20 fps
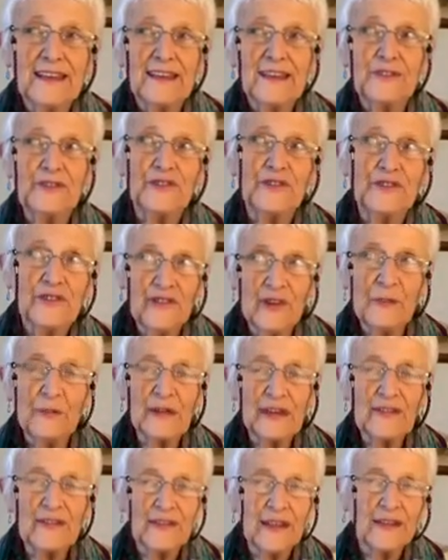To some
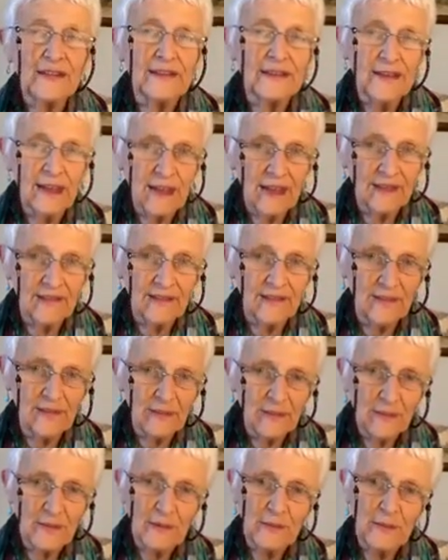extent,
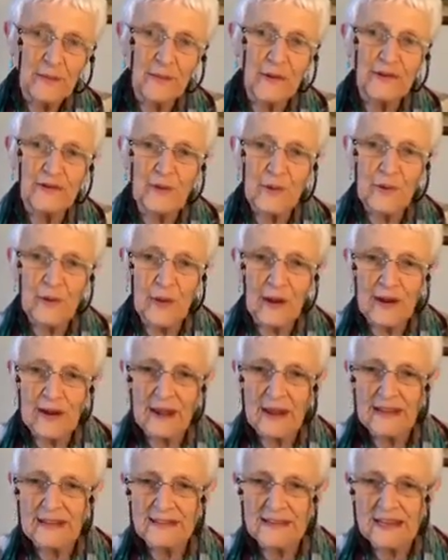yes. But what
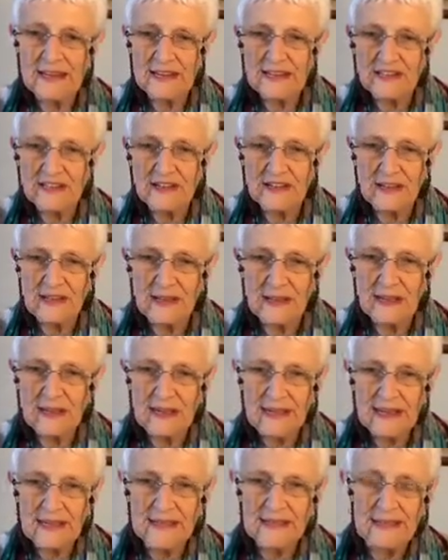I'd say to you
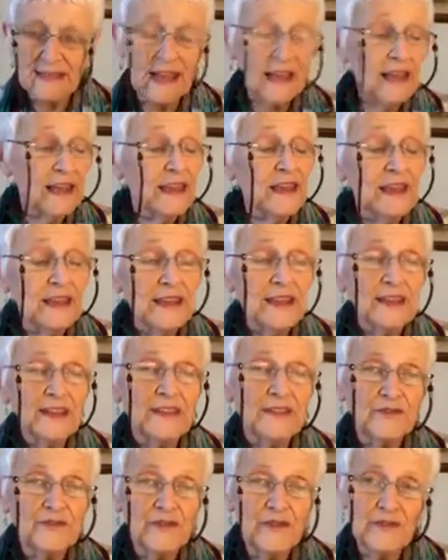is
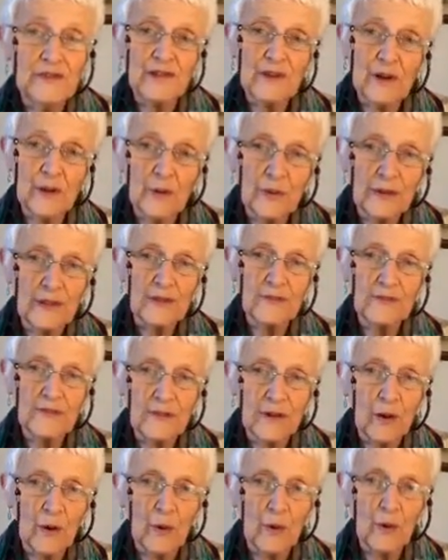just go with the
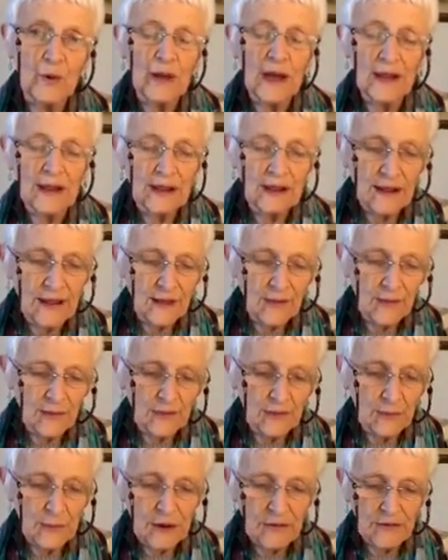flow. Allow
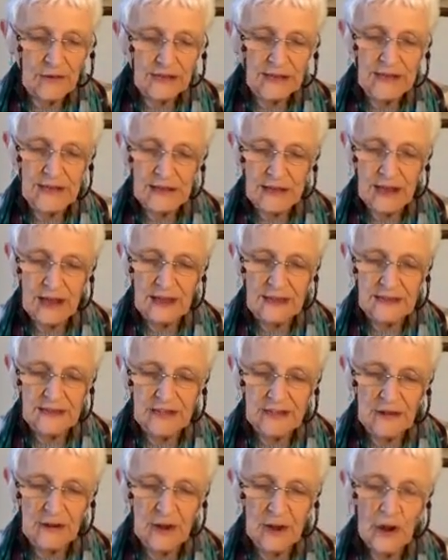Spirit to guide
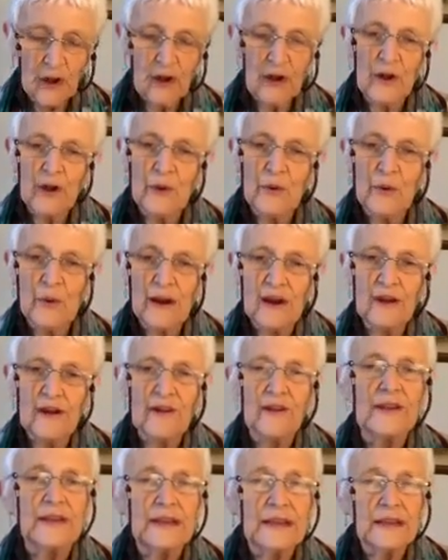you
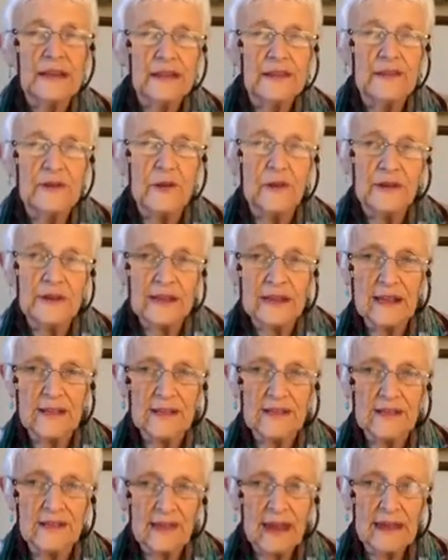where you're going to get
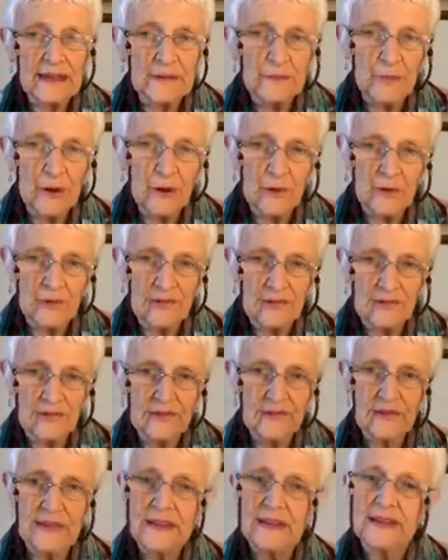the
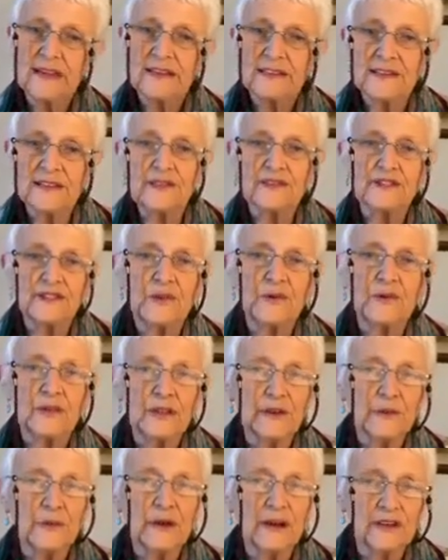signposts to show
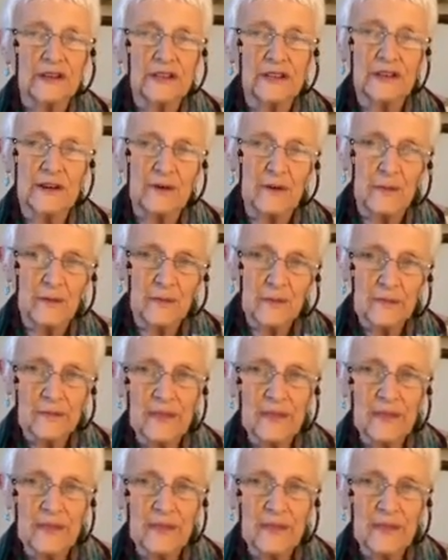you where to go